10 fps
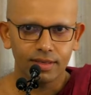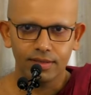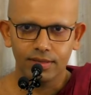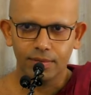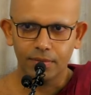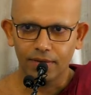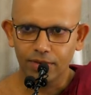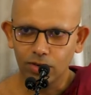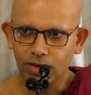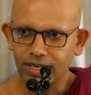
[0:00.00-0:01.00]

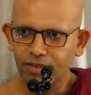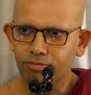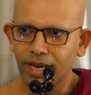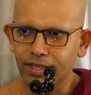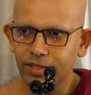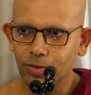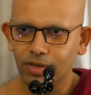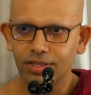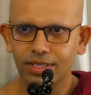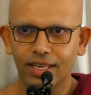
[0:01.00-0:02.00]
Have I got enough merits to
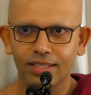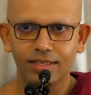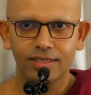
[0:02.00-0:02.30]
understand